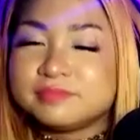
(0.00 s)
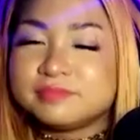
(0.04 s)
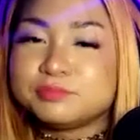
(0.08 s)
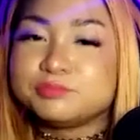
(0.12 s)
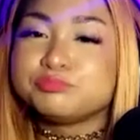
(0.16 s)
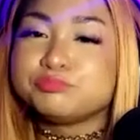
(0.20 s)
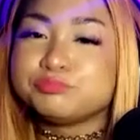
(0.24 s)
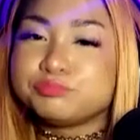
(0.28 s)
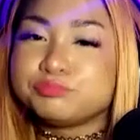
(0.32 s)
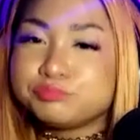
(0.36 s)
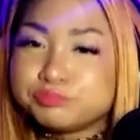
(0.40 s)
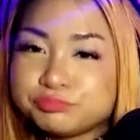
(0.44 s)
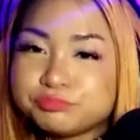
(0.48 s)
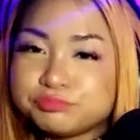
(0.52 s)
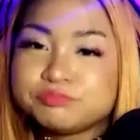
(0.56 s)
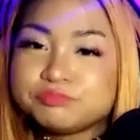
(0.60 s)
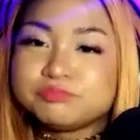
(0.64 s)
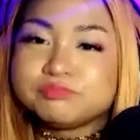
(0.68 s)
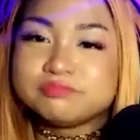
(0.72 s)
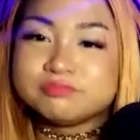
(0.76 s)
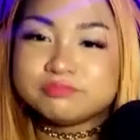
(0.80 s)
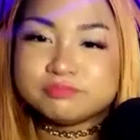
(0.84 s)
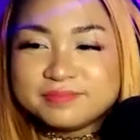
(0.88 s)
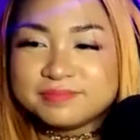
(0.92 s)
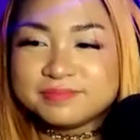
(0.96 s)

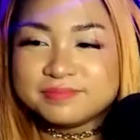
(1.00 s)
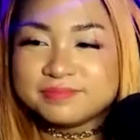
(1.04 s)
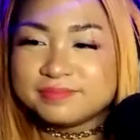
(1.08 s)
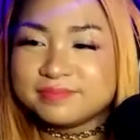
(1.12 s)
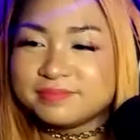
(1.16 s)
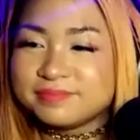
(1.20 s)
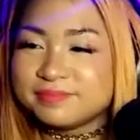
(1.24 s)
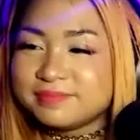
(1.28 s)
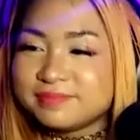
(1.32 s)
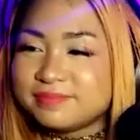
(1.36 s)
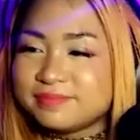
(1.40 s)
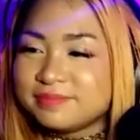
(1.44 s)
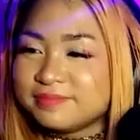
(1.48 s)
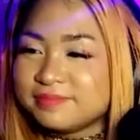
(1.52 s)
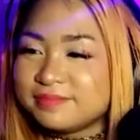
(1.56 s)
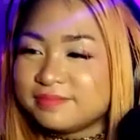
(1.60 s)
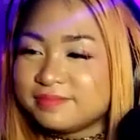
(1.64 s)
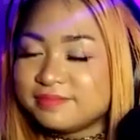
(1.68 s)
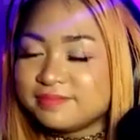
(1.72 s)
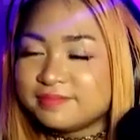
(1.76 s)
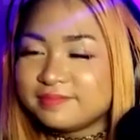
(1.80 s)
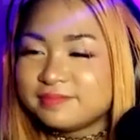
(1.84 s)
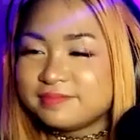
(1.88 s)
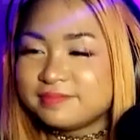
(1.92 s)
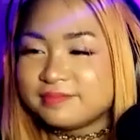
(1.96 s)

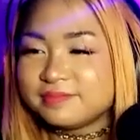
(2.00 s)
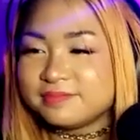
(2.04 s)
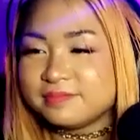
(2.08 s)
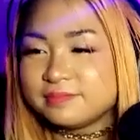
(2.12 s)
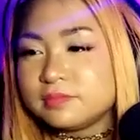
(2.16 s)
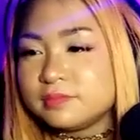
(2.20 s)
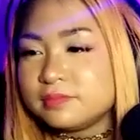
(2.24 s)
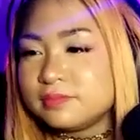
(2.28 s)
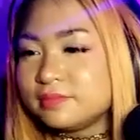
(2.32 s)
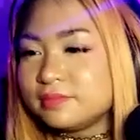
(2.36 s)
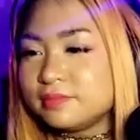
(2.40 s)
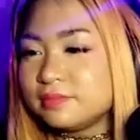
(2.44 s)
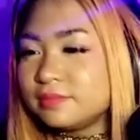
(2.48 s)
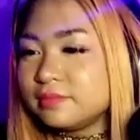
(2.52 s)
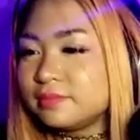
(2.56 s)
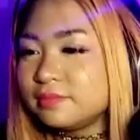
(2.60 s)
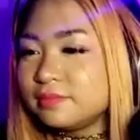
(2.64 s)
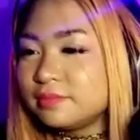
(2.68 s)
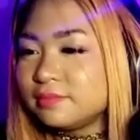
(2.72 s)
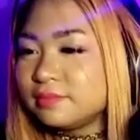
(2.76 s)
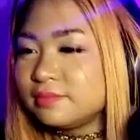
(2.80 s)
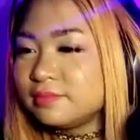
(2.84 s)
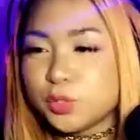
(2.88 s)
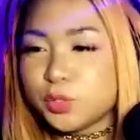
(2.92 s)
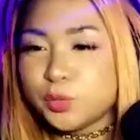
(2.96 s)

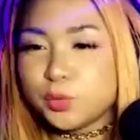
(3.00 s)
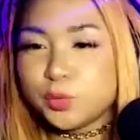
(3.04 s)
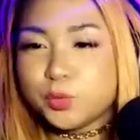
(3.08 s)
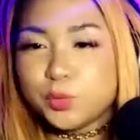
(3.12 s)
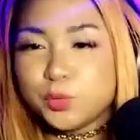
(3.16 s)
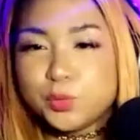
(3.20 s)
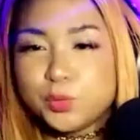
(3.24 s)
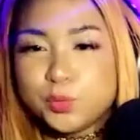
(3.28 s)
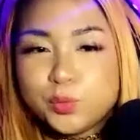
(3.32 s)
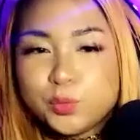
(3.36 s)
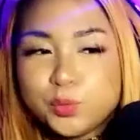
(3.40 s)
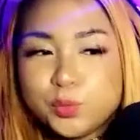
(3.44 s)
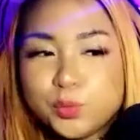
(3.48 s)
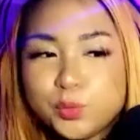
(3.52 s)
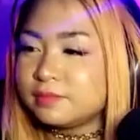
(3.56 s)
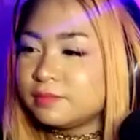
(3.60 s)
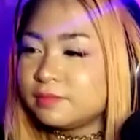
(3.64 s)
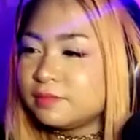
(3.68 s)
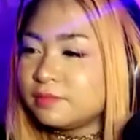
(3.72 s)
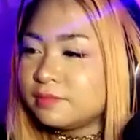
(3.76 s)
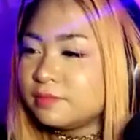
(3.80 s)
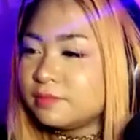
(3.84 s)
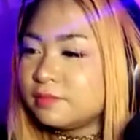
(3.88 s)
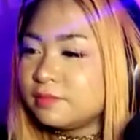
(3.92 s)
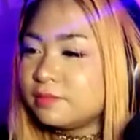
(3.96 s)

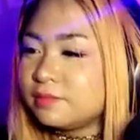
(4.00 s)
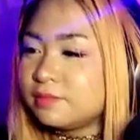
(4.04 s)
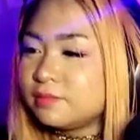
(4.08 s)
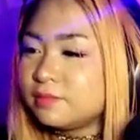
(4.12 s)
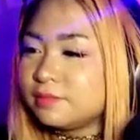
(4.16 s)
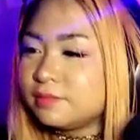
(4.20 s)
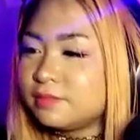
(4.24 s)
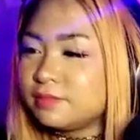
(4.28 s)
No words are spoken by the person on screen.